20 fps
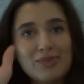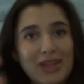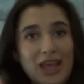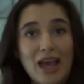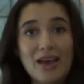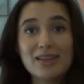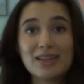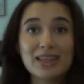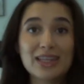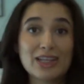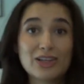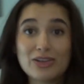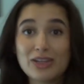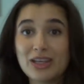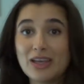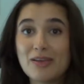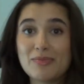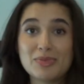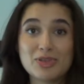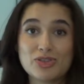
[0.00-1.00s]
Yeah,
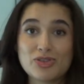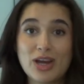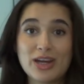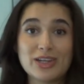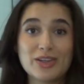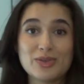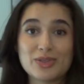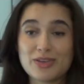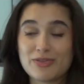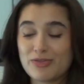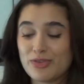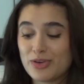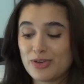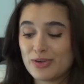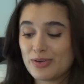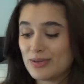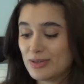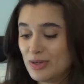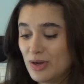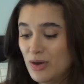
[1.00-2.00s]
literally I've been trying to use it
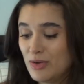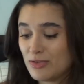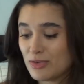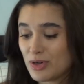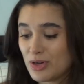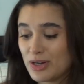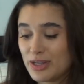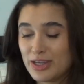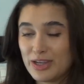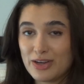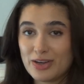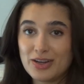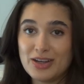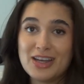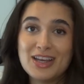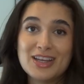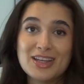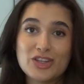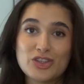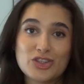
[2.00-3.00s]
for over a year.
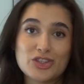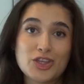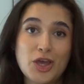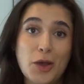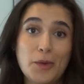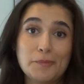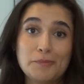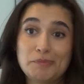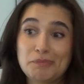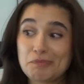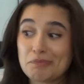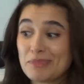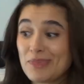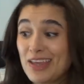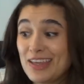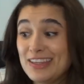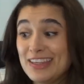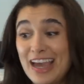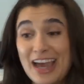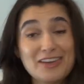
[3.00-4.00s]
So
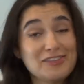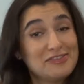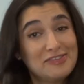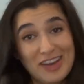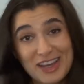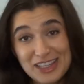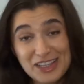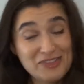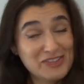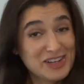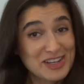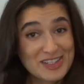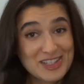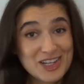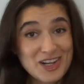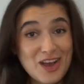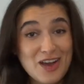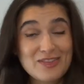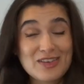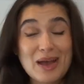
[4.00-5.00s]
yeah, finally finished that
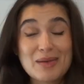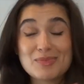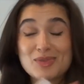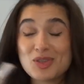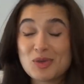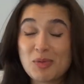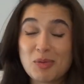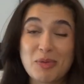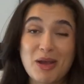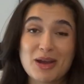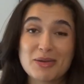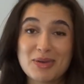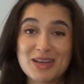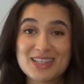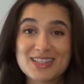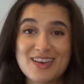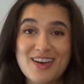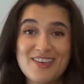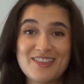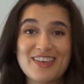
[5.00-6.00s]
off. I'm super proud of
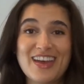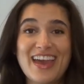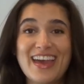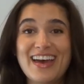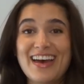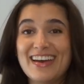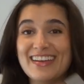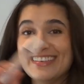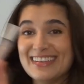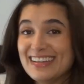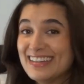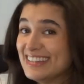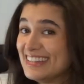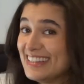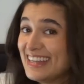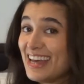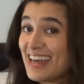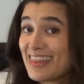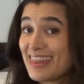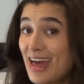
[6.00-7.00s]
myself, and
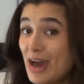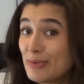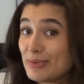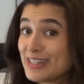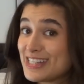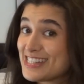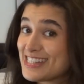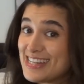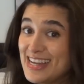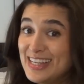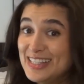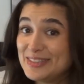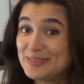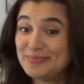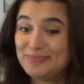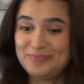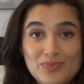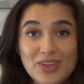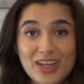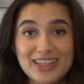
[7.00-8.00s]
that one is done.
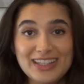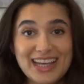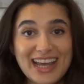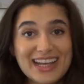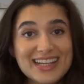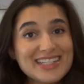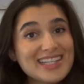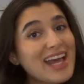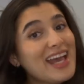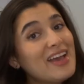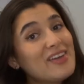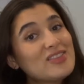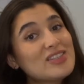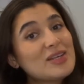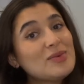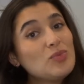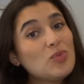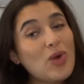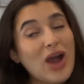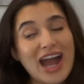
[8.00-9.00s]
Next, I have
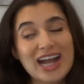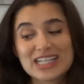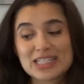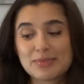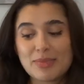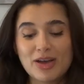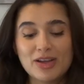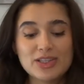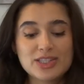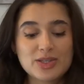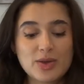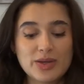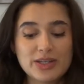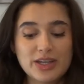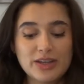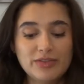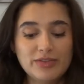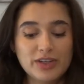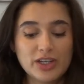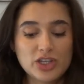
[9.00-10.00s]
some wax melts. So I
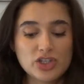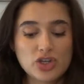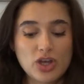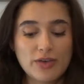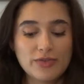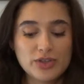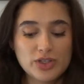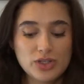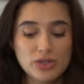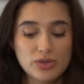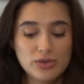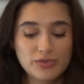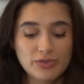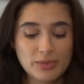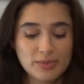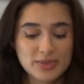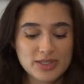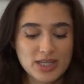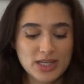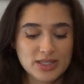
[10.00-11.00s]
did finish off two
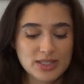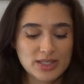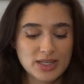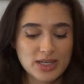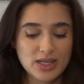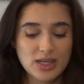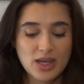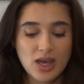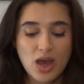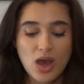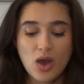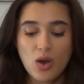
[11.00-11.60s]
from Scentsy.